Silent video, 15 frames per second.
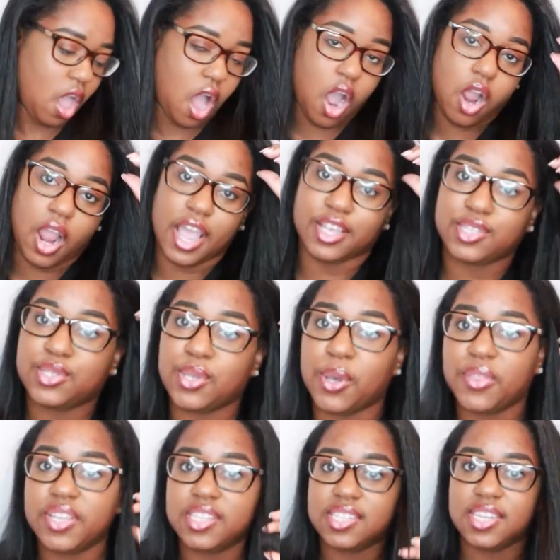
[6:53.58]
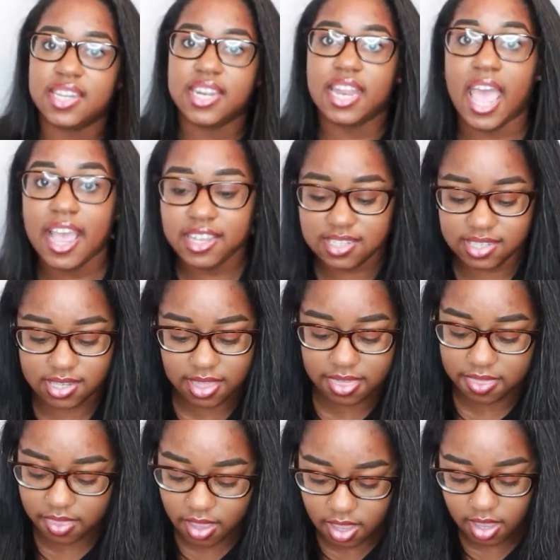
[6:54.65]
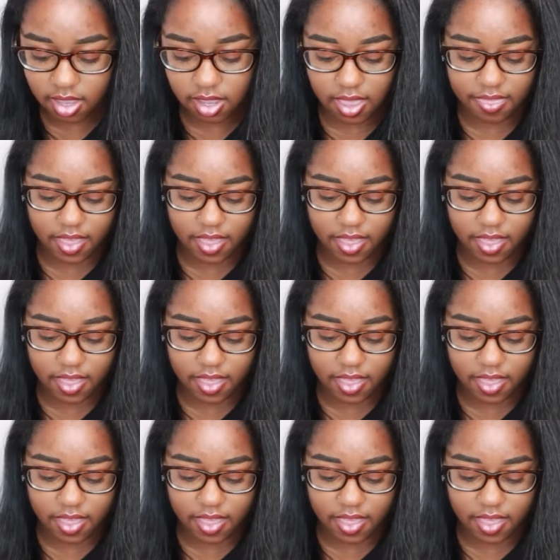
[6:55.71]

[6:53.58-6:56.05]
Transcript: All right, so this next thing